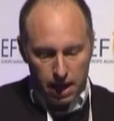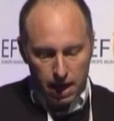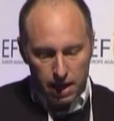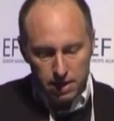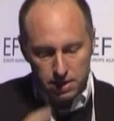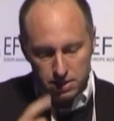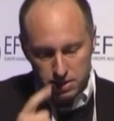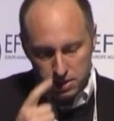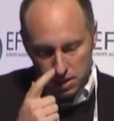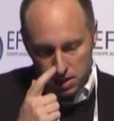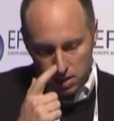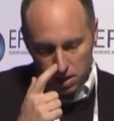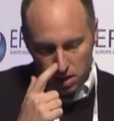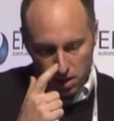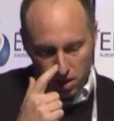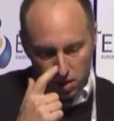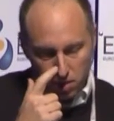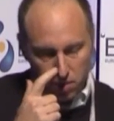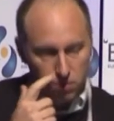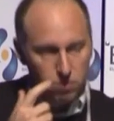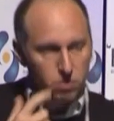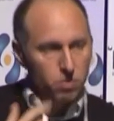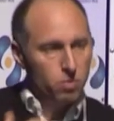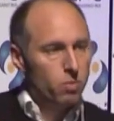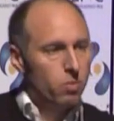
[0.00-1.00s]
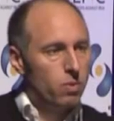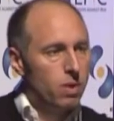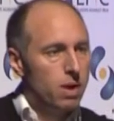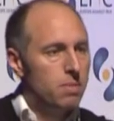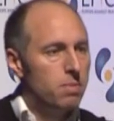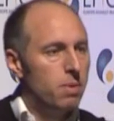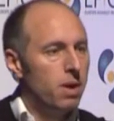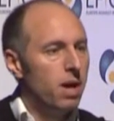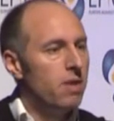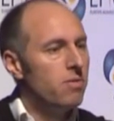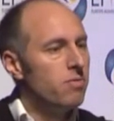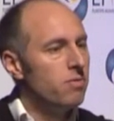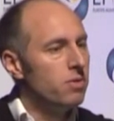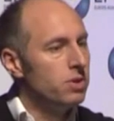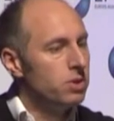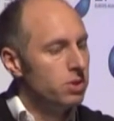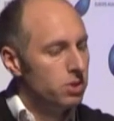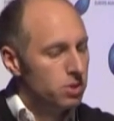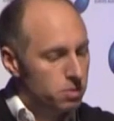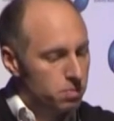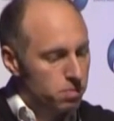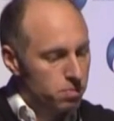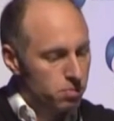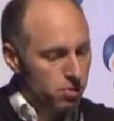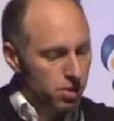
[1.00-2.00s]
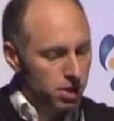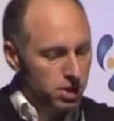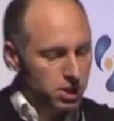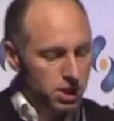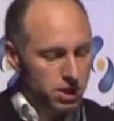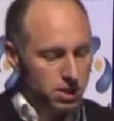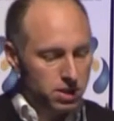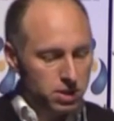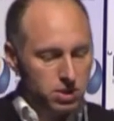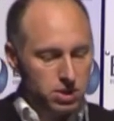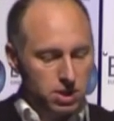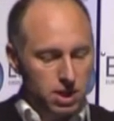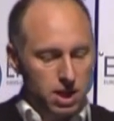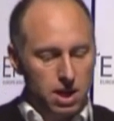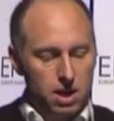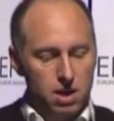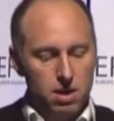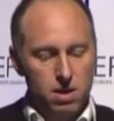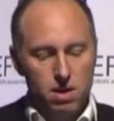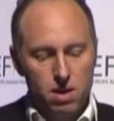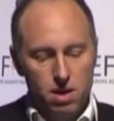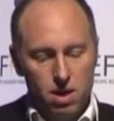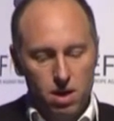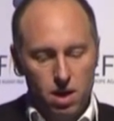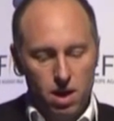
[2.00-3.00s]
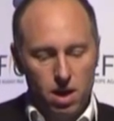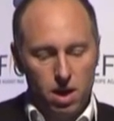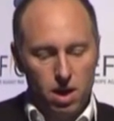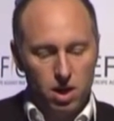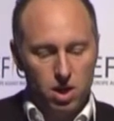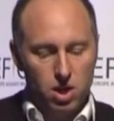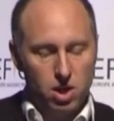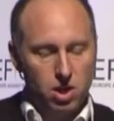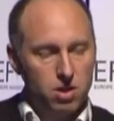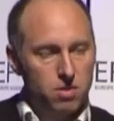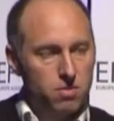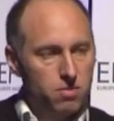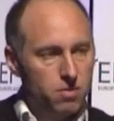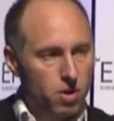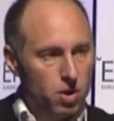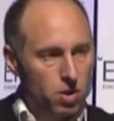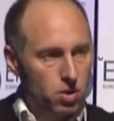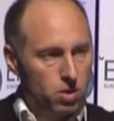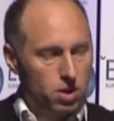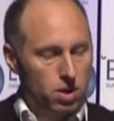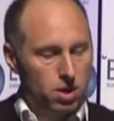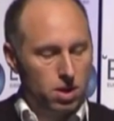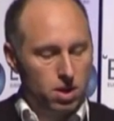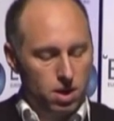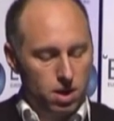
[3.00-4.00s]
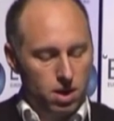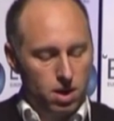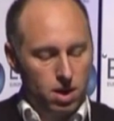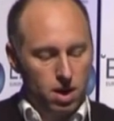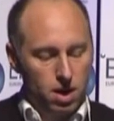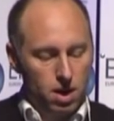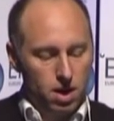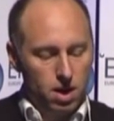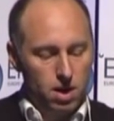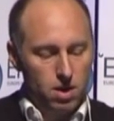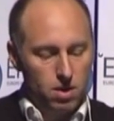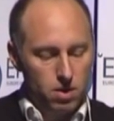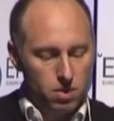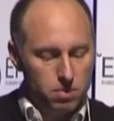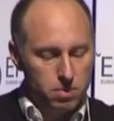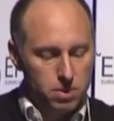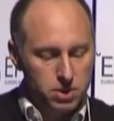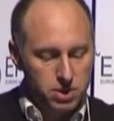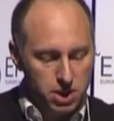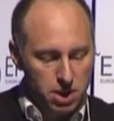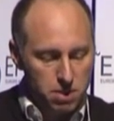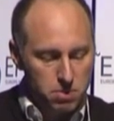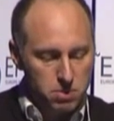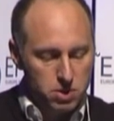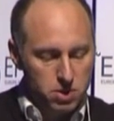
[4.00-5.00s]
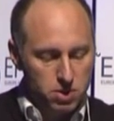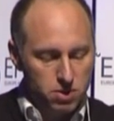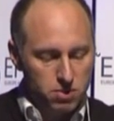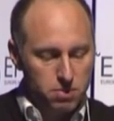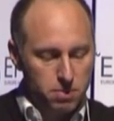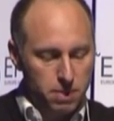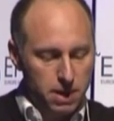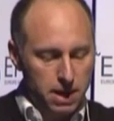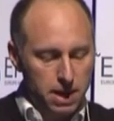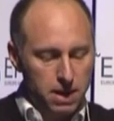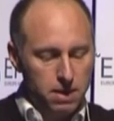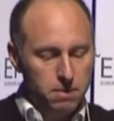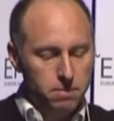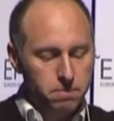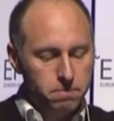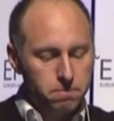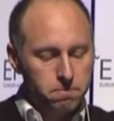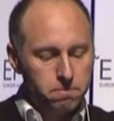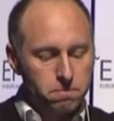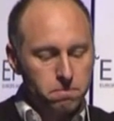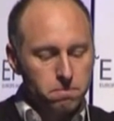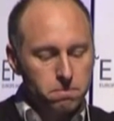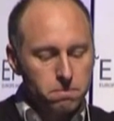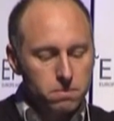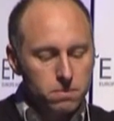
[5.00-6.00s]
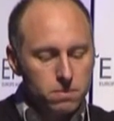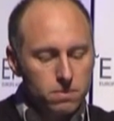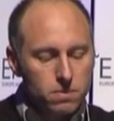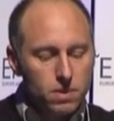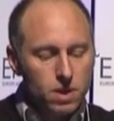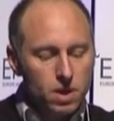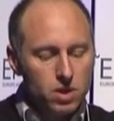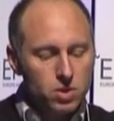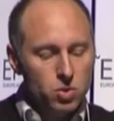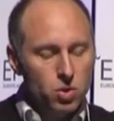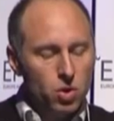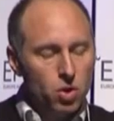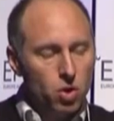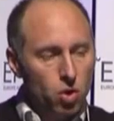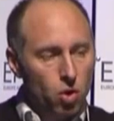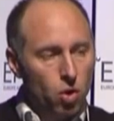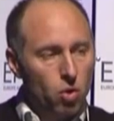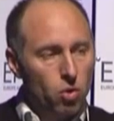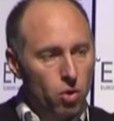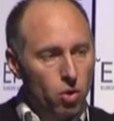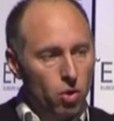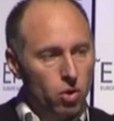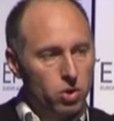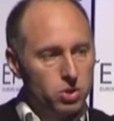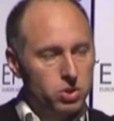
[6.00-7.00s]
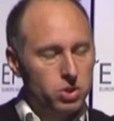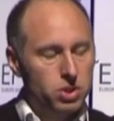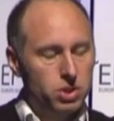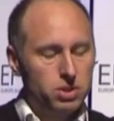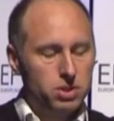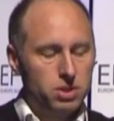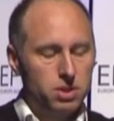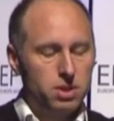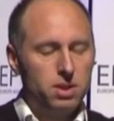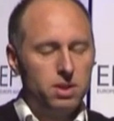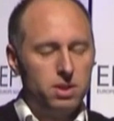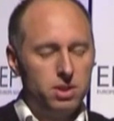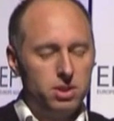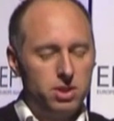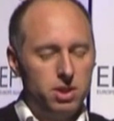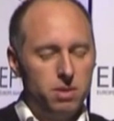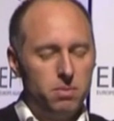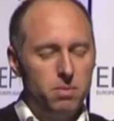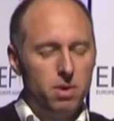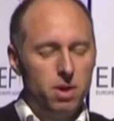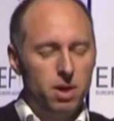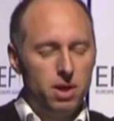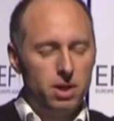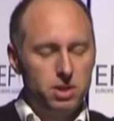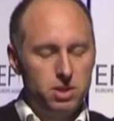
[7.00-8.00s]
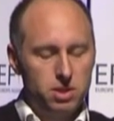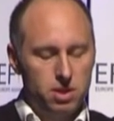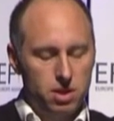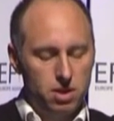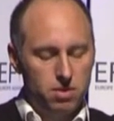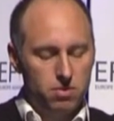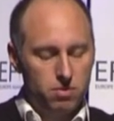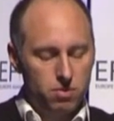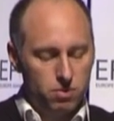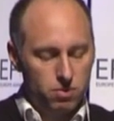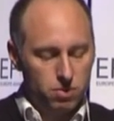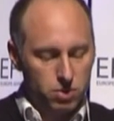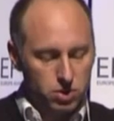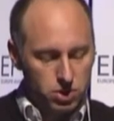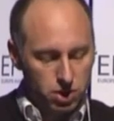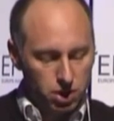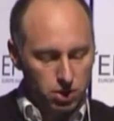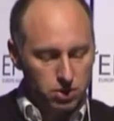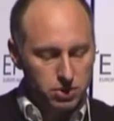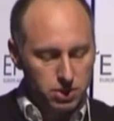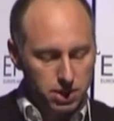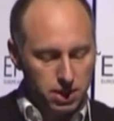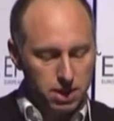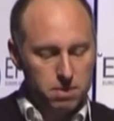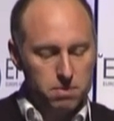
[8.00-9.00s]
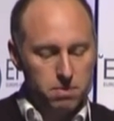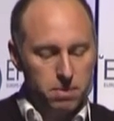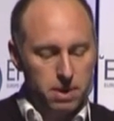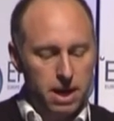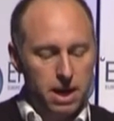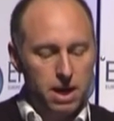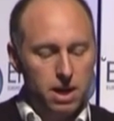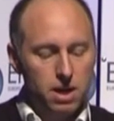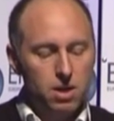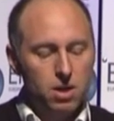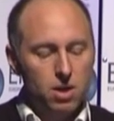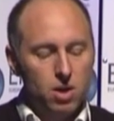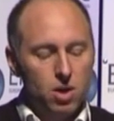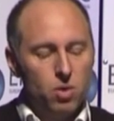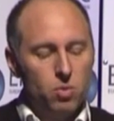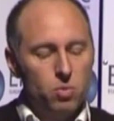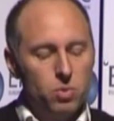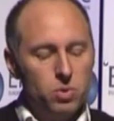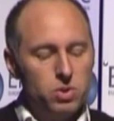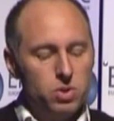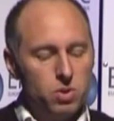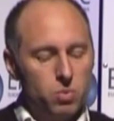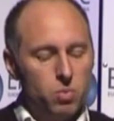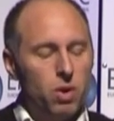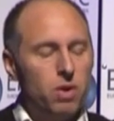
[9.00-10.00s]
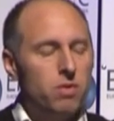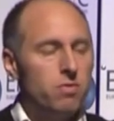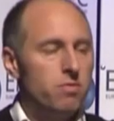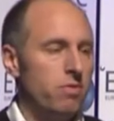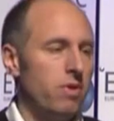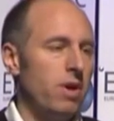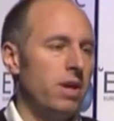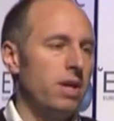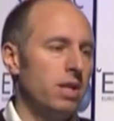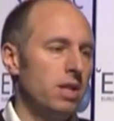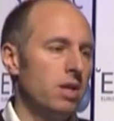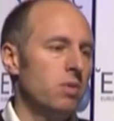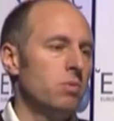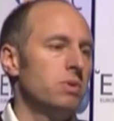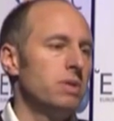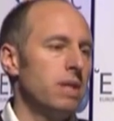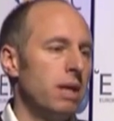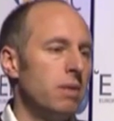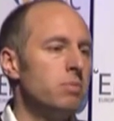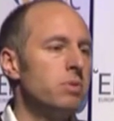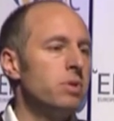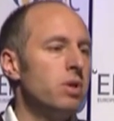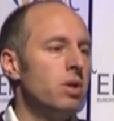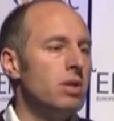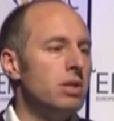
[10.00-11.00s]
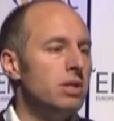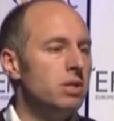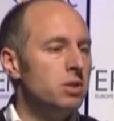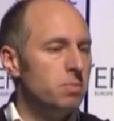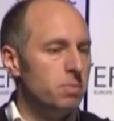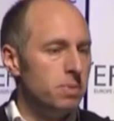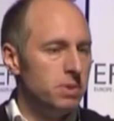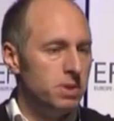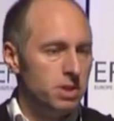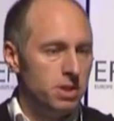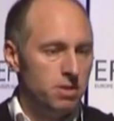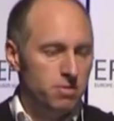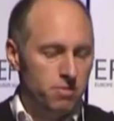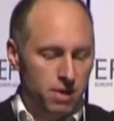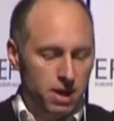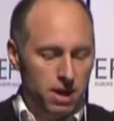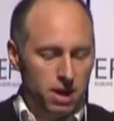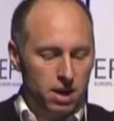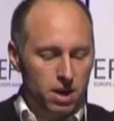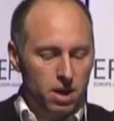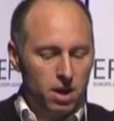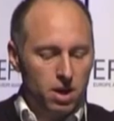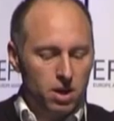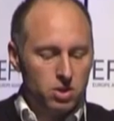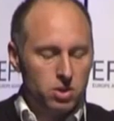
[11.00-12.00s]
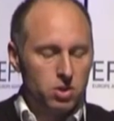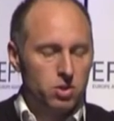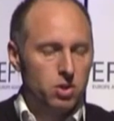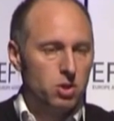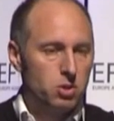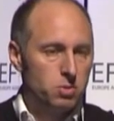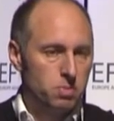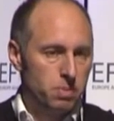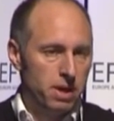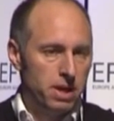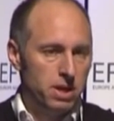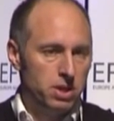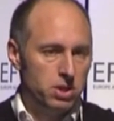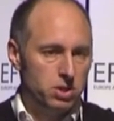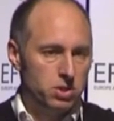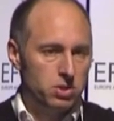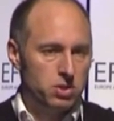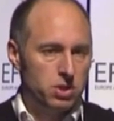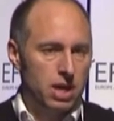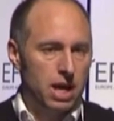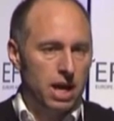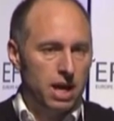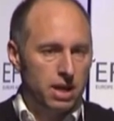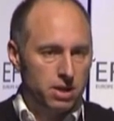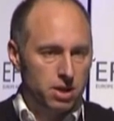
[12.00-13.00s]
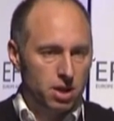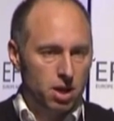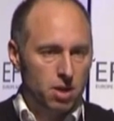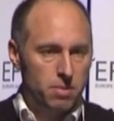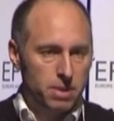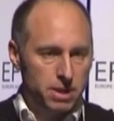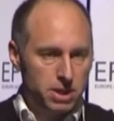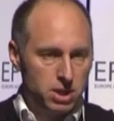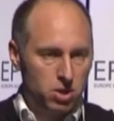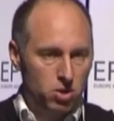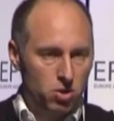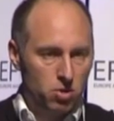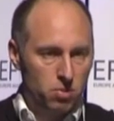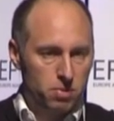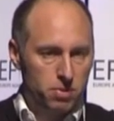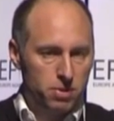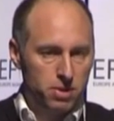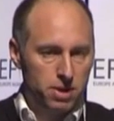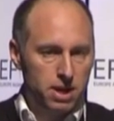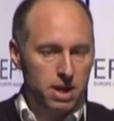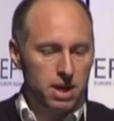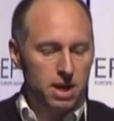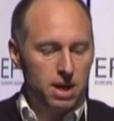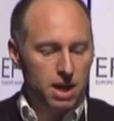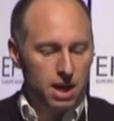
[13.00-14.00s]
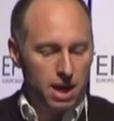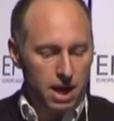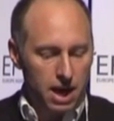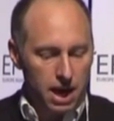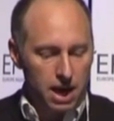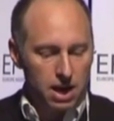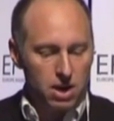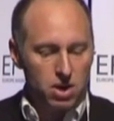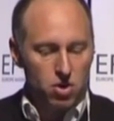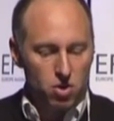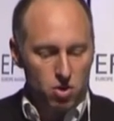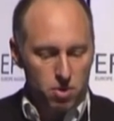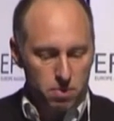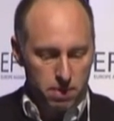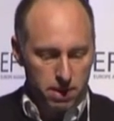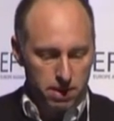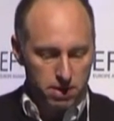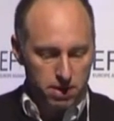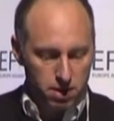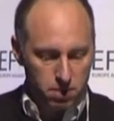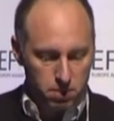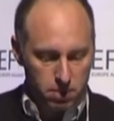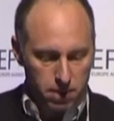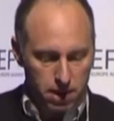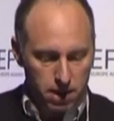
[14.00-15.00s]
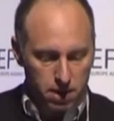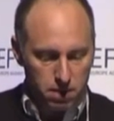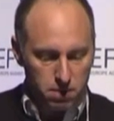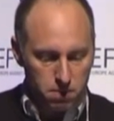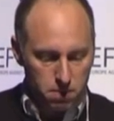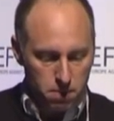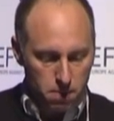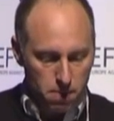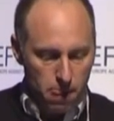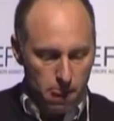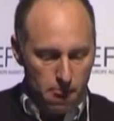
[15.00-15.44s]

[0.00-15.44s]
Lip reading: Allodynia, whereby, for instance, brushing the skin can evoke perception of pain, so a non-noxious stimuli resulting in pain, was the one finding that was absolutely specific to those patients that had diabetic neuropathy and neuropathic pain.